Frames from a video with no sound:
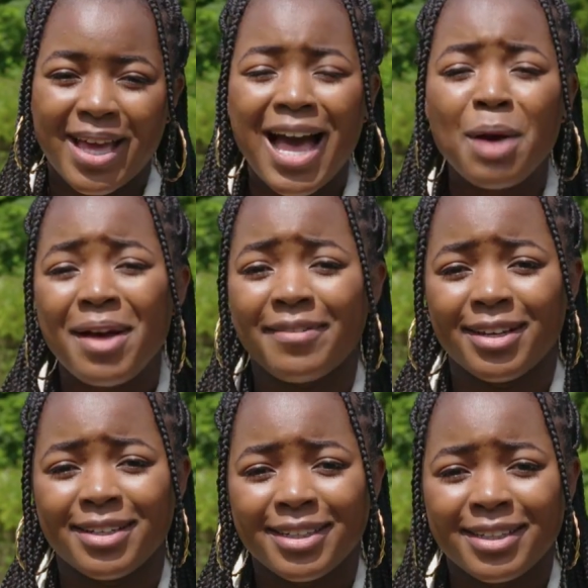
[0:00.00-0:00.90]

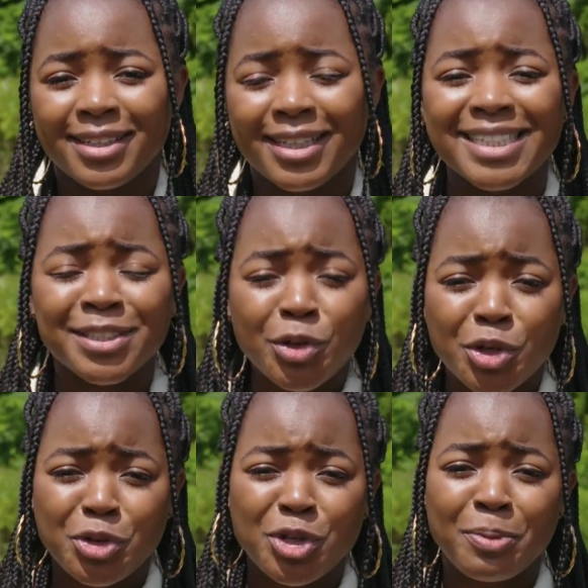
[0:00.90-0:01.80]
However, it's not
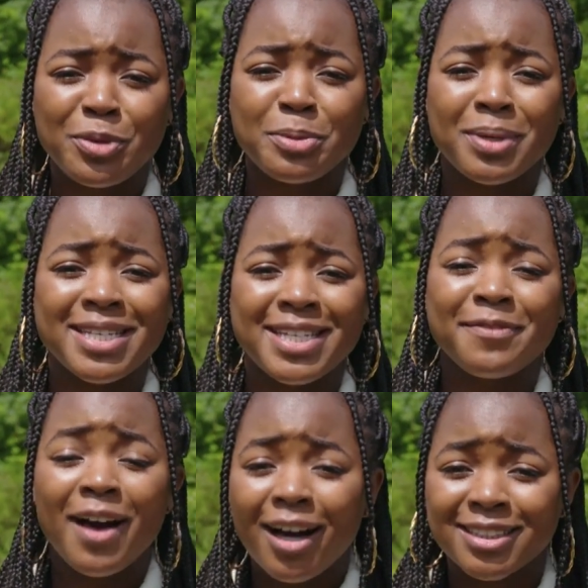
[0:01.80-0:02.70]
just the responsibility
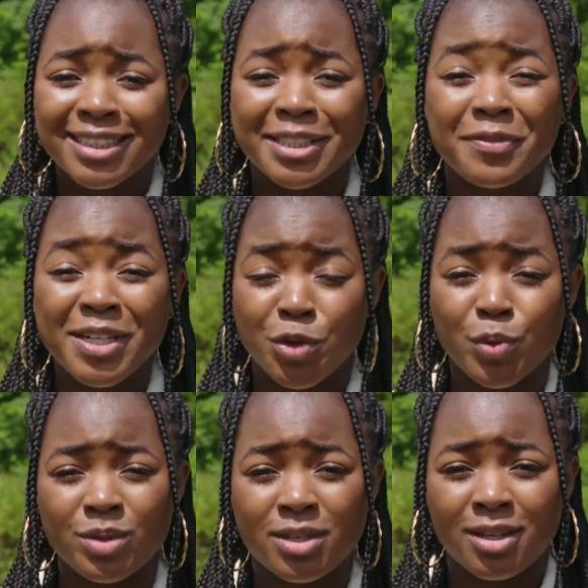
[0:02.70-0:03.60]
of us as
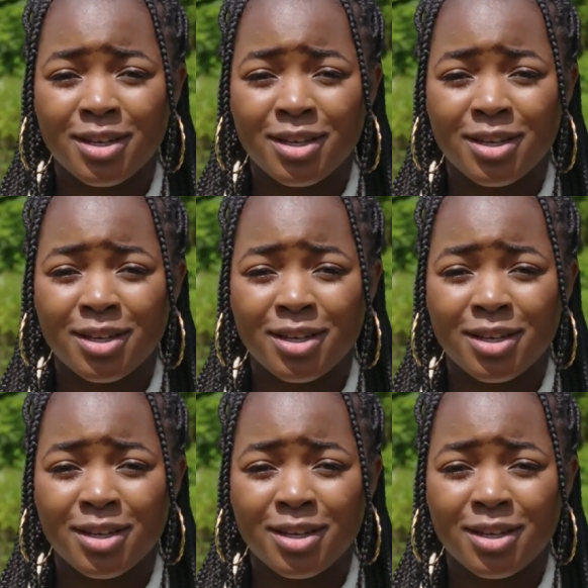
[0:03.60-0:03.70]
individuals.